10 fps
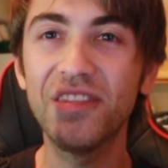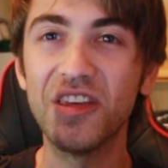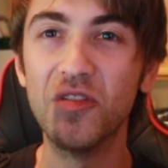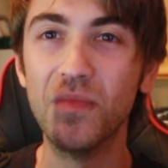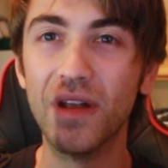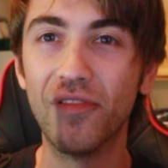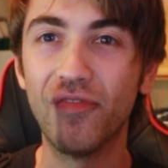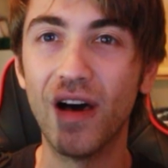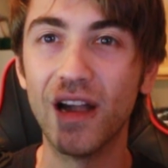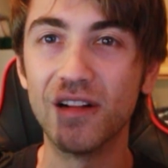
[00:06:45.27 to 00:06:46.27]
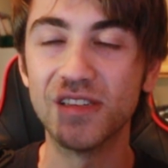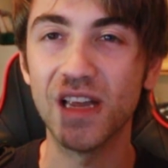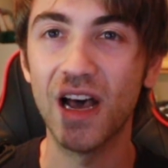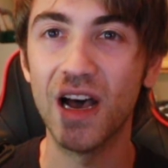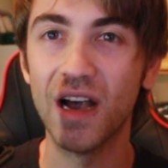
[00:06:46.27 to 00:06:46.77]
the humidifiers,
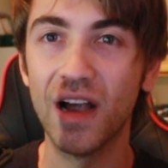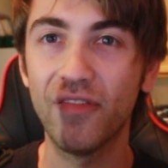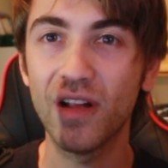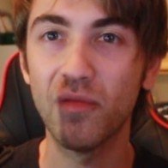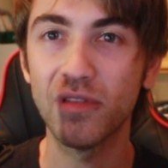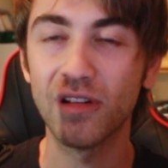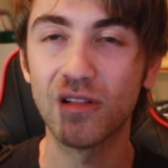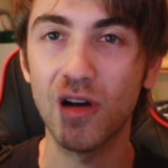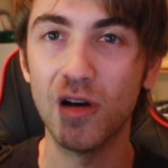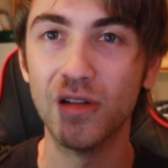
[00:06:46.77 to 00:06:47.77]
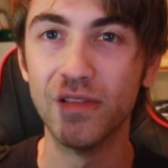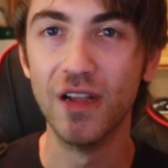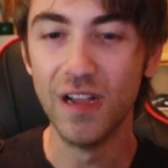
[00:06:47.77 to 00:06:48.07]
I forget what they're called.